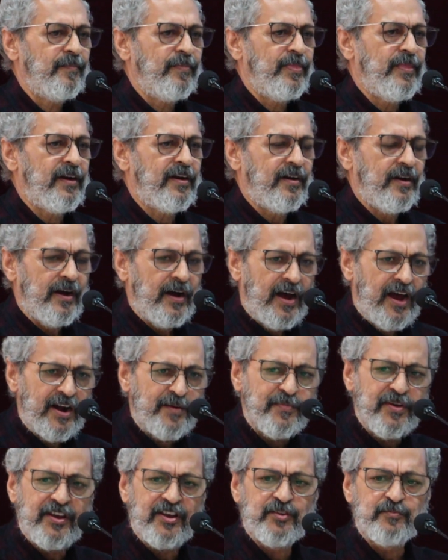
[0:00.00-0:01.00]
That
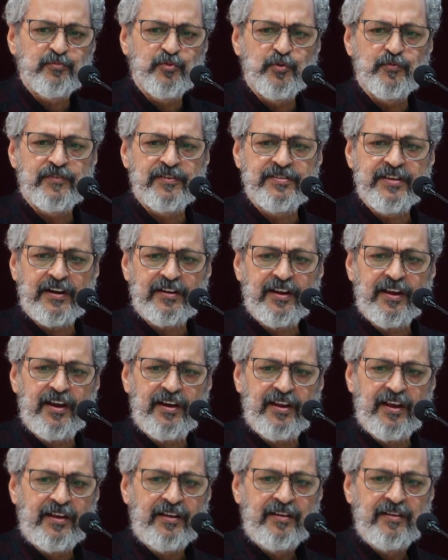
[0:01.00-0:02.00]
army is moved in that
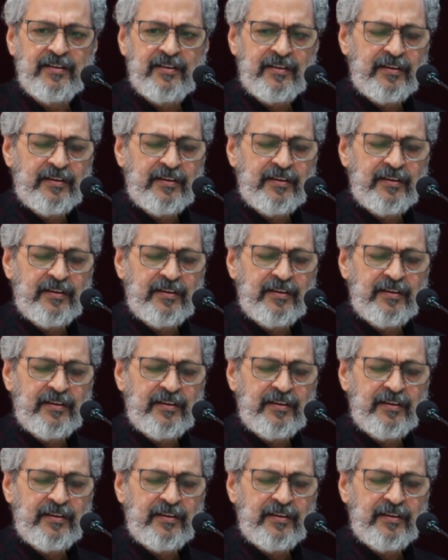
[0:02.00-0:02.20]
area